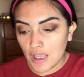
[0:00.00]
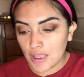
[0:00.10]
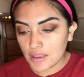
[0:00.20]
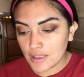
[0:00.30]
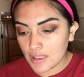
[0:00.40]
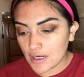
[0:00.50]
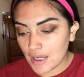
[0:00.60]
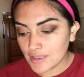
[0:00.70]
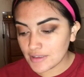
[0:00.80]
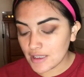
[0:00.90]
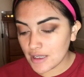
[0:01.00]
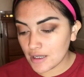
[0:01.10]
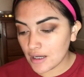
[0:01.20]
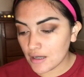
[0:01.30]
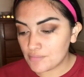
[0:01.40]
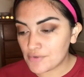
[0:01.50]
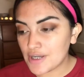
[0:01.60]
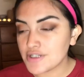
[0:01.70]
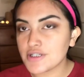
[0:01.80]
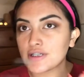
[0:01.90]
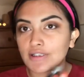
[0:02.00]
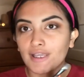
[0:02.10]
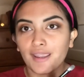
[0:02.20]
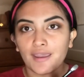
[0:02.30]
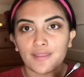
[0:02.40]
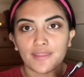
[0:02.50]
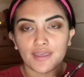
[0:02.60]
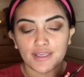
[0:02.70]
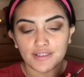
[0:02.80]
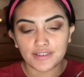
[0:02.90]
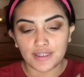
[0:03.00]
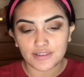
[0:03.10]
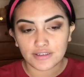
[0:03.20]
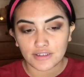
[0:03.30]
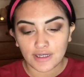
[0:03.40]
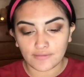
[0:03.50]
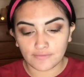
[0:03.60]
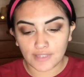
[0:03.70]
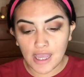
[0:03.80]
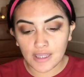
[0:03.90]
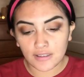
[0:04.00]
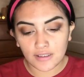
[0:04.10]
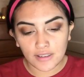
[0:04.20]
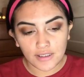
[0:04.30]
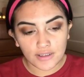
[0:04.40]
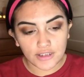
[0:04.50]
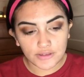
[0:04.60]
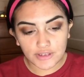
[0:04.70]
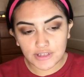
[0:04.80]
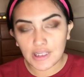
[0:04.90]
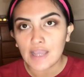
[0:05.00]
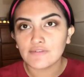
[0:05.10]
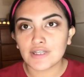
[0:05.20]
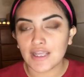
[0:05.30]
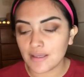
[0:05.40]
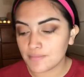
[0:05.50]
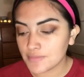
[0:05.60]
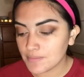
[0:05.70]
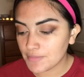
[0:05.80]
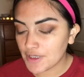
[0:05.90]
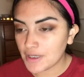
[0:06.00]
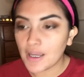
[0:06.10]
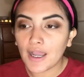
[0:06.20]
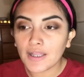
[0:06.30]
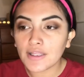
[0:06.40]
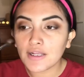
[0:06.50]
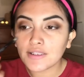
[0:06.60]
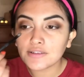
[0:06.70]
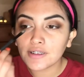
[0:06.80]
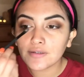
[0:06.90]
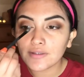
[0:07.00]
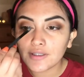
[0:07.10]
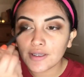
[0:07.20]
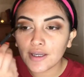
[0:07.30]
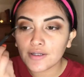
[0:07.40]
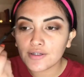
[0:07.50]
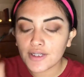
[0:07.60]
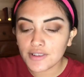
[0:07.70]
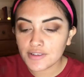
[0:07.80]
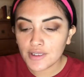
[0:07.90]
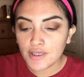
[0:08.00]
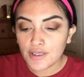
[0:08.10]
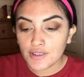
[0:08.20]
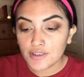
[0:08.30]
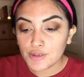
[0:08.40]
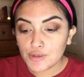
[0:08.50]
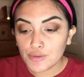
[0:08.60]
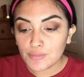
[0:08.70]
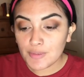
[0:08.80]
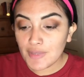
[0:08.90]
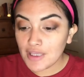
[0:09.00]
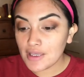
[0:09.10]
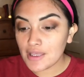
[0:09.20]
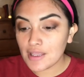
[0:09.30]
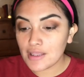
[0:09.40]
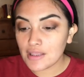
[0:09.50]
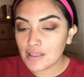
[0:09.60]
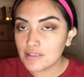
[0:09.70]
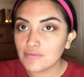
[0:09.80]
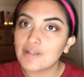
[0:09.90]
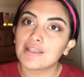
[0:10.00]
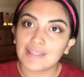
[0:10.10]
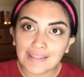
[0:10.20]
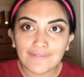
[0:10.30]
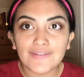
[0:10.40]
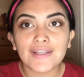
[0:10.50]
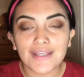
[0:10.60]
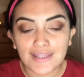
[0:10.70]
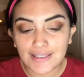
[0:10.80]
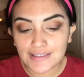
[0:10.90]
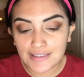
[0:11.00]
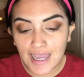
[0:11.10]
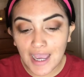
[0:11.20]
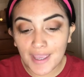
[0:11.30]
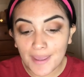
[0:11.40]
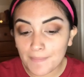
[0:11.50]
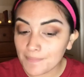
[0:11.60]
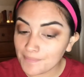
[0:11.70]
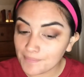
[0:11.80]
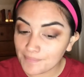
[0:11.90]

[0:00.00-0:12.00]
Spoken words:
and then I take a brush like this that's just kind of flat. This one doesn't have a name, but and then I start doing the cut crease. So I'm gonna make this one even this time.